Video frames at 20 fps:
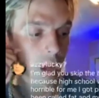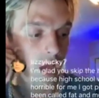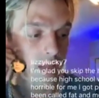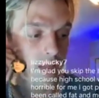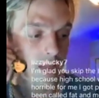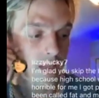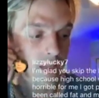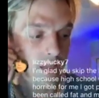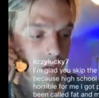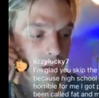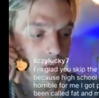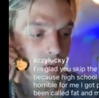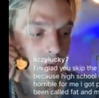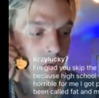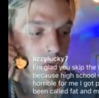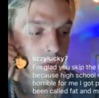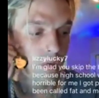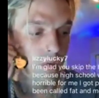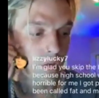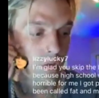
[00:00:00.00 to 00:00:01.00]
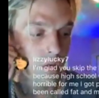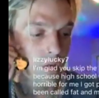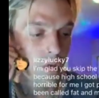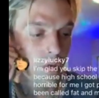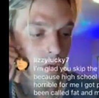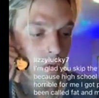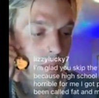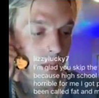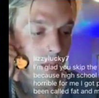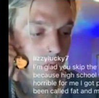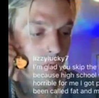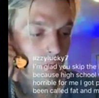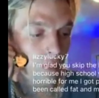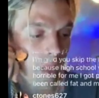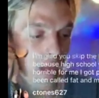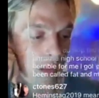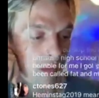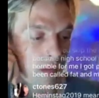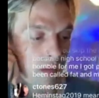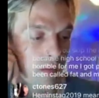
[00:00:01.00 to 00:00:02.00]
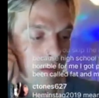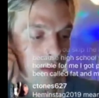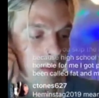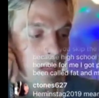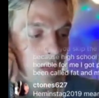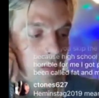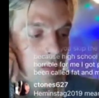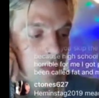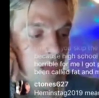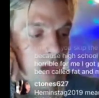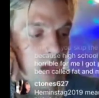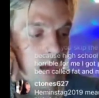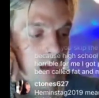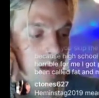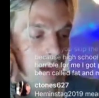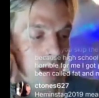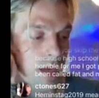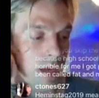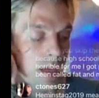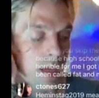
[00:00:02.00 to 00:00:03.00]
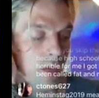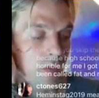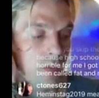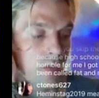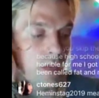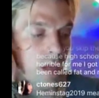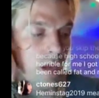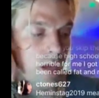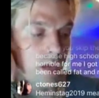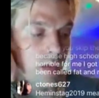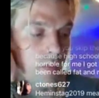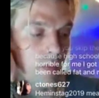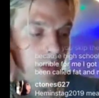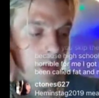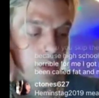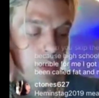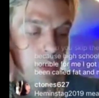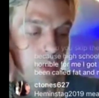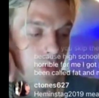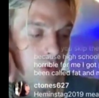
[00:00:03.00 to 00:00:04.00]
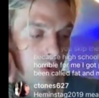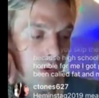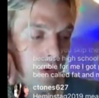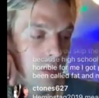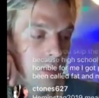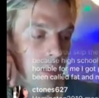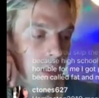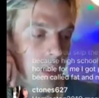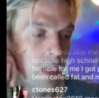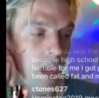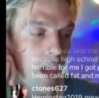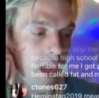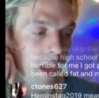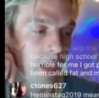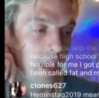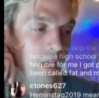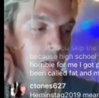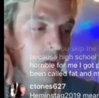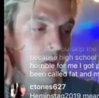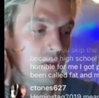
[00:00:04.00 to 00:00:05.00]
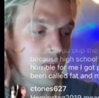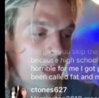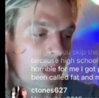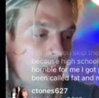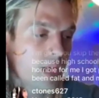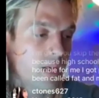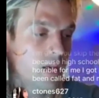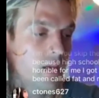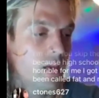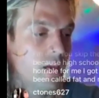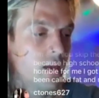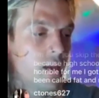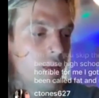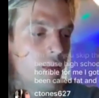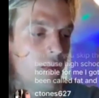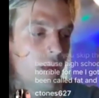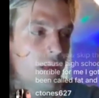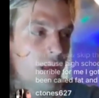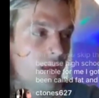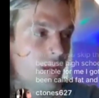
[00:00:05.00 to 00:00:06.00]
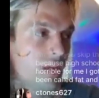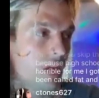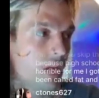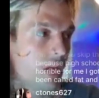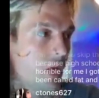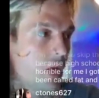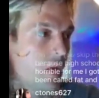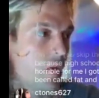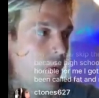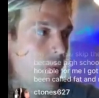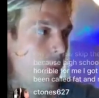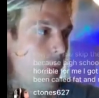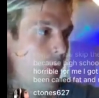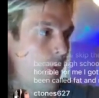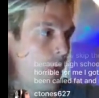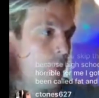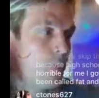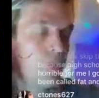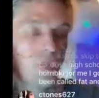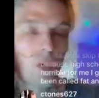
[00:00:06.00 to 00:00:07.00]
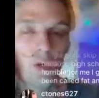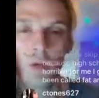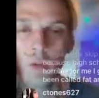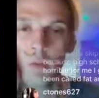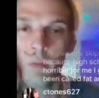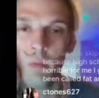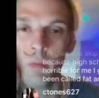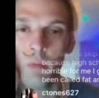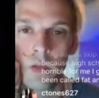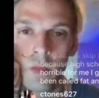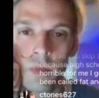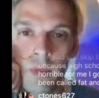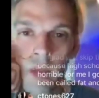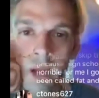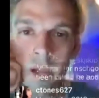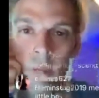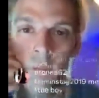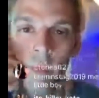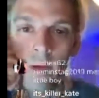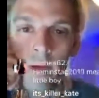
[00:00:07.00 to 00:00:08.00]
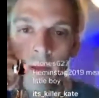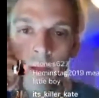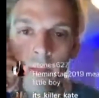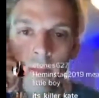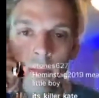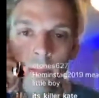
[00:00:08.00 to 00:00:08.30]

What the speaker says: I see that you're doing this under your own label, like, let's get you signed. I can get you signed. I'm like, you sure? He's like, yeah, I can get you signed. The next thing you know, boom, Sony Music signed me.